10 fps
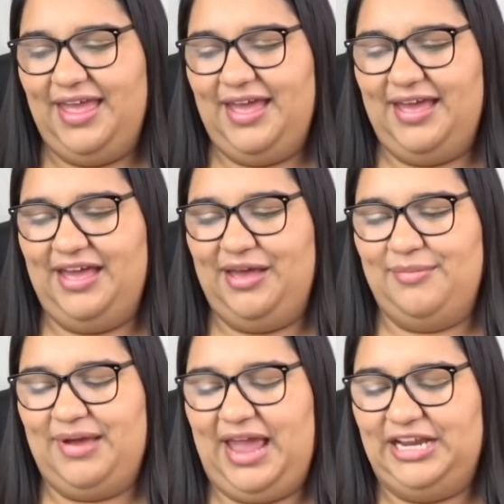
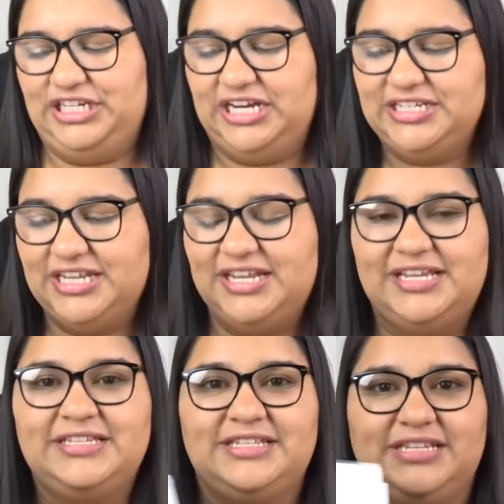I changed the
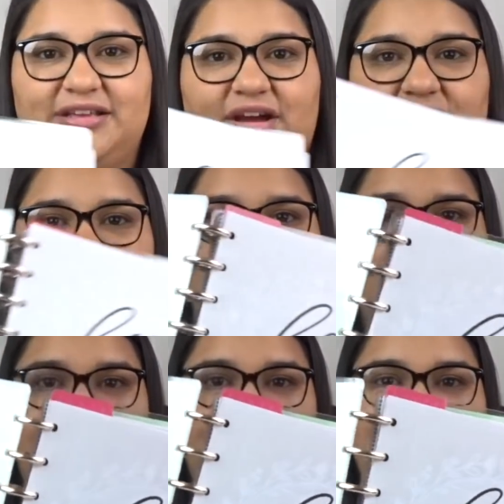discs. These are
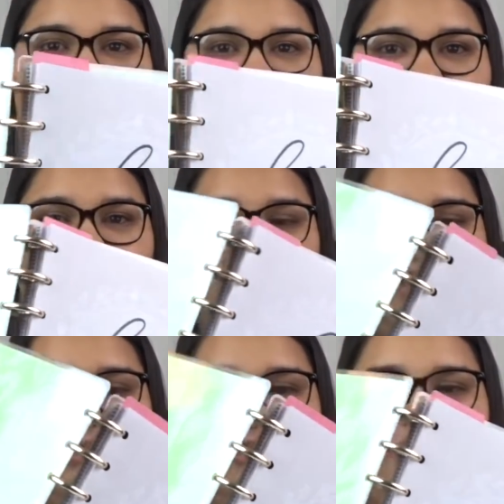metal discs
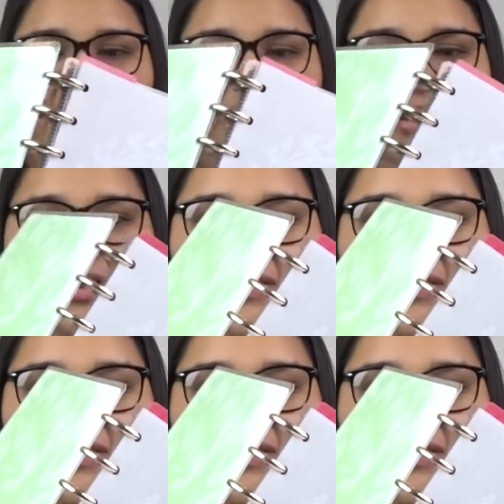that are on here.